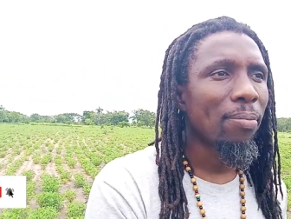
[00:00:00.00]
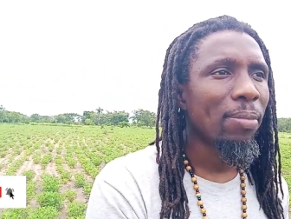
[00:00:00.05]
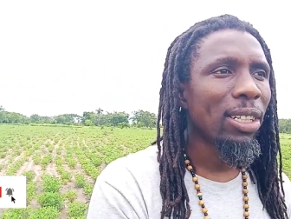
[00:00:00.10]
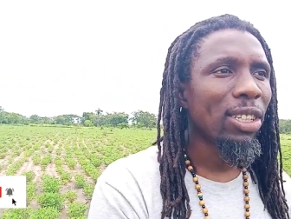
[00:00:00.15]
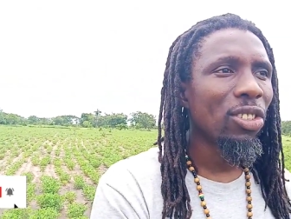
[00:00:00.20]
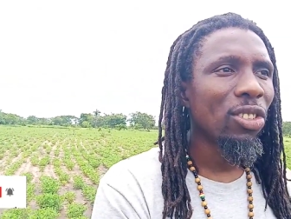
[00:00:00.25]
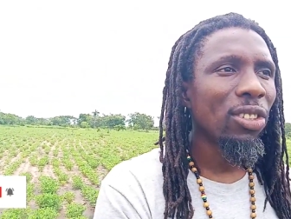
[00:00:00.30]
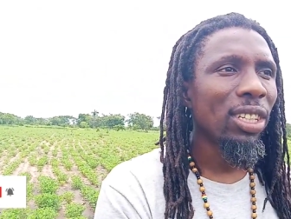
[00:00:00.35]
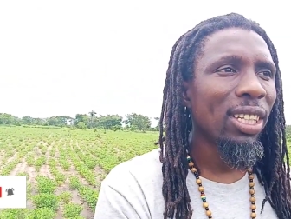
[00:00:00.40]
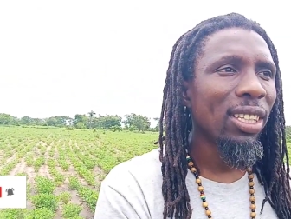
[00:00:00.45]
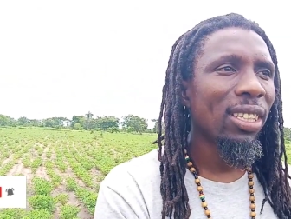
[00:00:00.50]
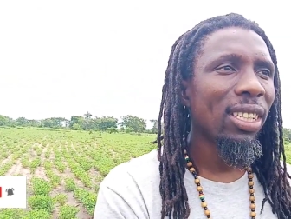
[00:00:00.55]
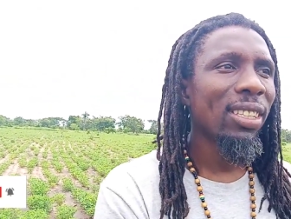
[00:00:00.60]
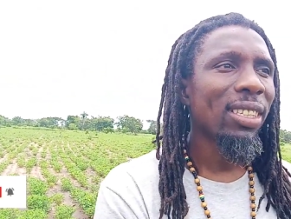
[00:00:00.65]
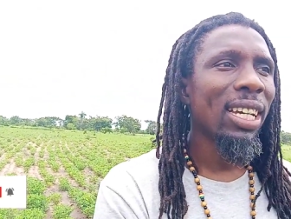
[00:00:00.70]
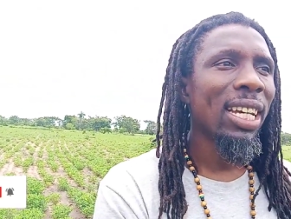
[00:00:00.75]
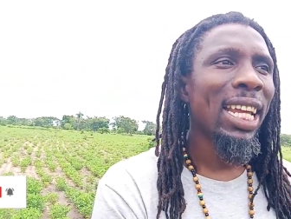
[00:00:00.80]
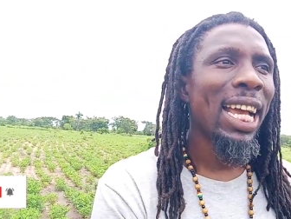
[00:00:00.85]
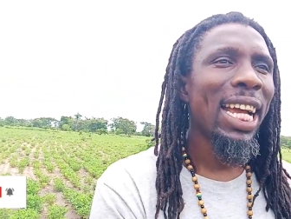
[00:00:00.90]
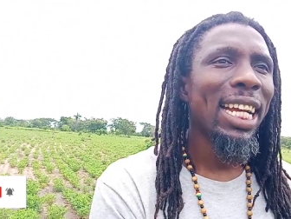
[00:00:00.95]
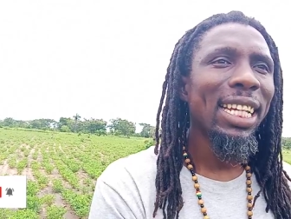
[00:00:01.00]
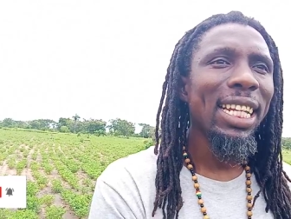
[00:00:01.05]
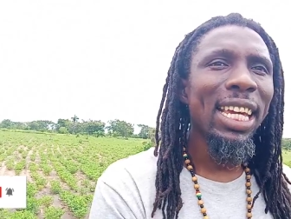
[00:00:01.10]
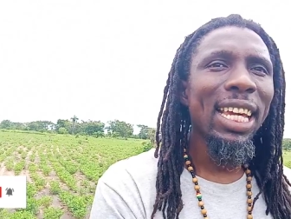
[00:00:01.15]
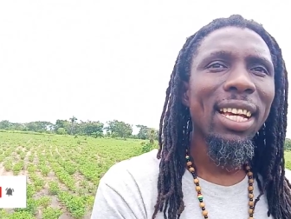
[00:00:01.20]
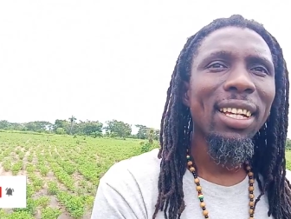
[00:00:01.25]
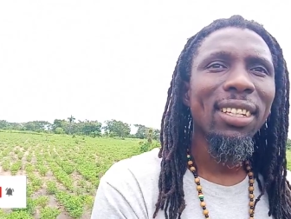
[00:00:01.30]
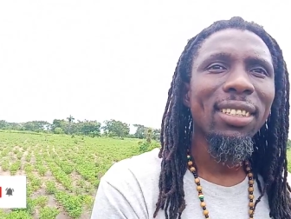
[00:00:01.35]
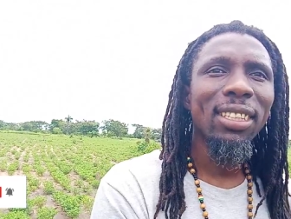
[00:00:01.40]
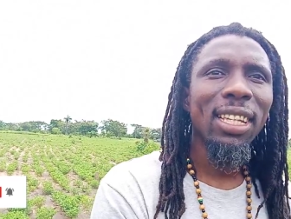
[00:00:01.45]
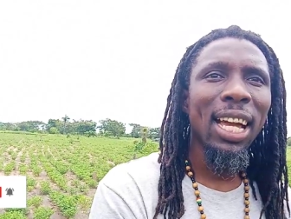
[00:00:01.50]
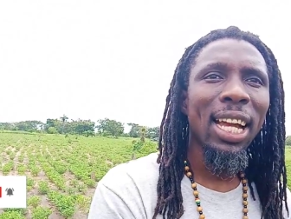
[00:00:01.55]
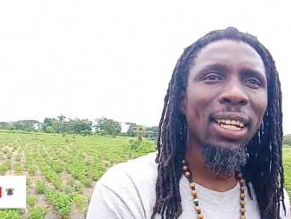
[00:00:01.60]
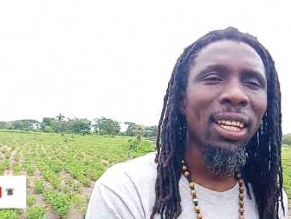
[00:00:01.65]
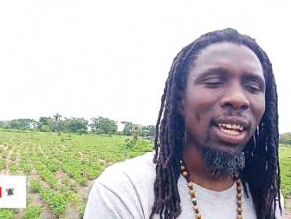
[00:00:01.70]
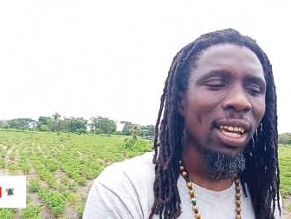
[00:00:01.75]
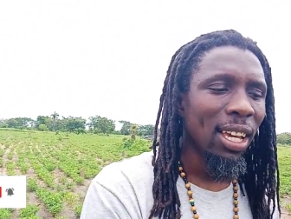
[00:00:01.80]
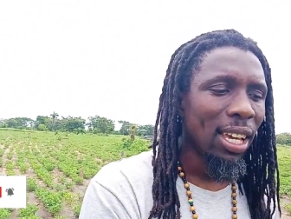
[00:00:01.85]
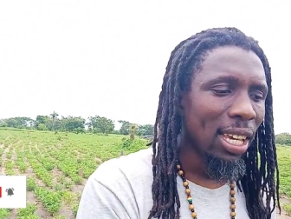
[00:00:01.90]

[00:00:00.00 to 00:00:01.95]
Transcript: opportunities and ideas that